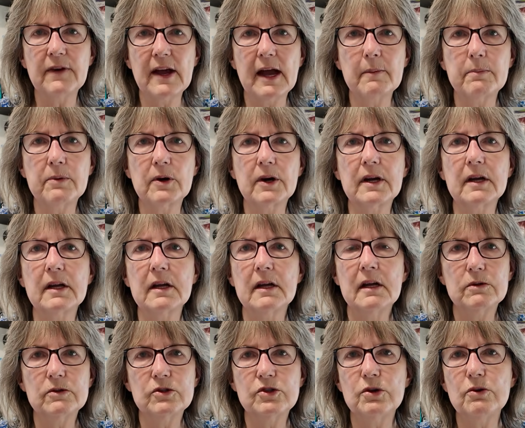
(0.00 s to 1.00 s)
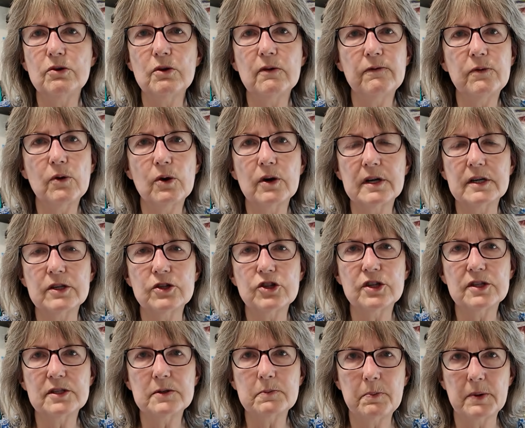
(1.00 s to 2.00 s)
fabric 2 to 4
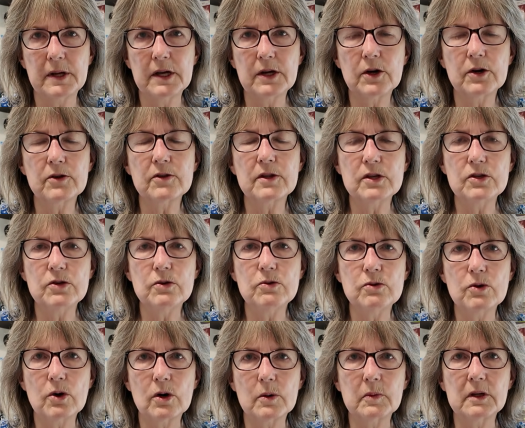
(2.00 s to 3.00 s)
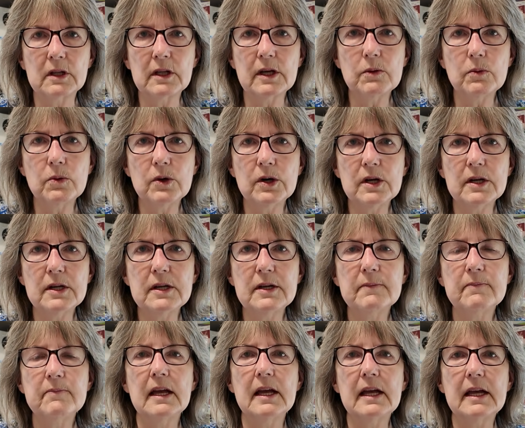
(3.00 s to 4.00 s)
inches bigger than you normally would,
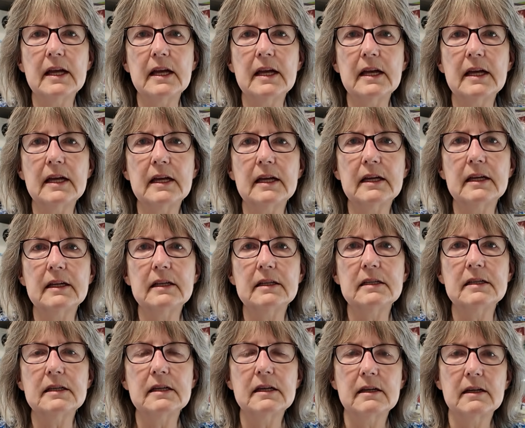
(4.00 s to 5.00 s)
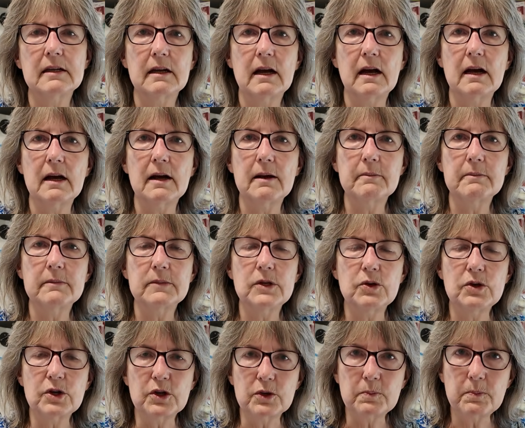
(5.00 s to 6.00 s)
and
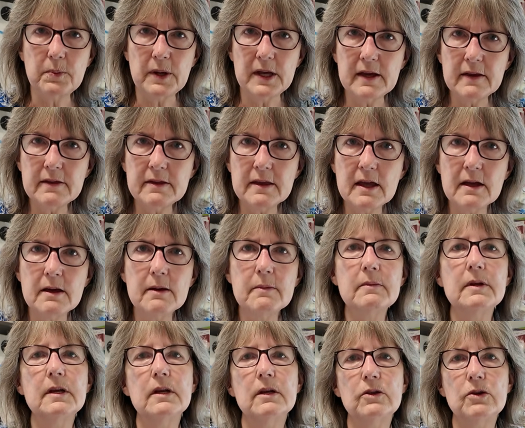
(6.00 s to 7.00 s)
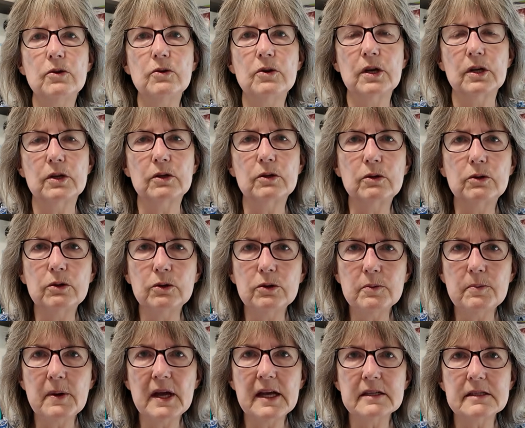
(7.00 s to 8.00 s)
you could pin them, you can
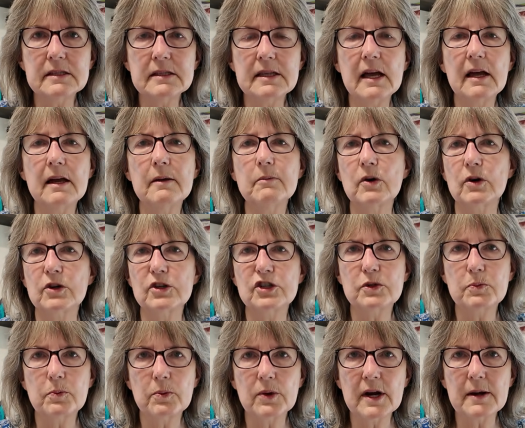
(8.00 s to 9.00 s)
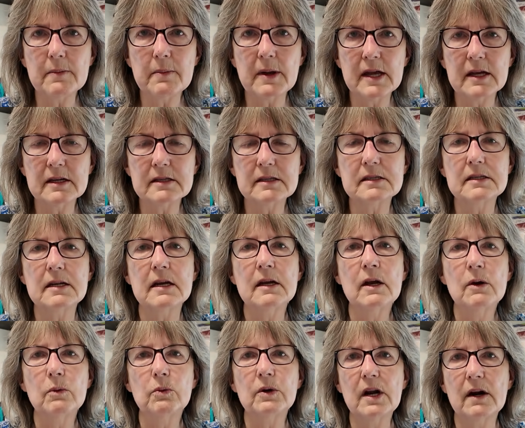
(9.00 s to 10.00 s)
glue base them or spray based,
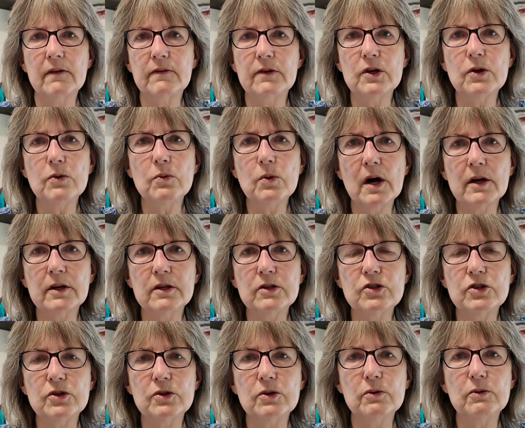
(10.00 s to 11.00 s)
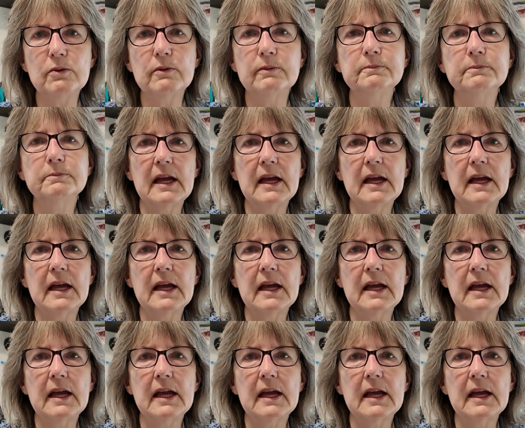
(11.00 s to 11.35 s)
whatever you want to do.